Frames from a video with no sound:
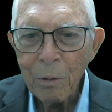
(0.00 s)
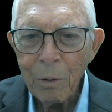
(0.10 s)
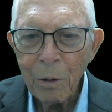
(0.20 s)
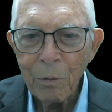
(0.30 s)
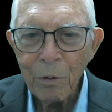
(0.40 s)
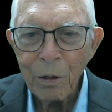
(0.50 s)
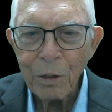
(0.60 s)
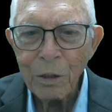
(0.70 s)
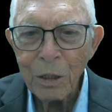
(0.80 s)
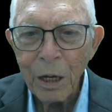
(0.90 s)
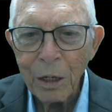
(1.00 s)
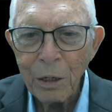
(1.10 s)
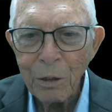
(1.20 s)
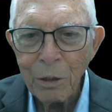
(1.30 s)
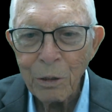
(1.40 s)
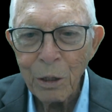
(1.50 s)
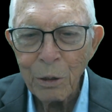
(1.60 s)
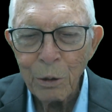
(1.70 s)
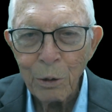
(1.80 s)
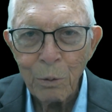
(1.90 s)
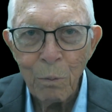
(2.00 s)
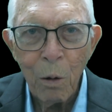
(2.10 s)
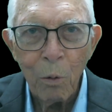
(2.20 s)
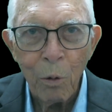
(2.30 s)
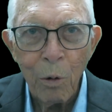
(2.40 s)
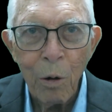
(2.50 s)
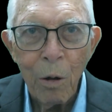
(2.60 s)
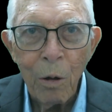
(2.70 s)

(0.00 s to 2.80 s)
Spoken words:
of the second deciduous molar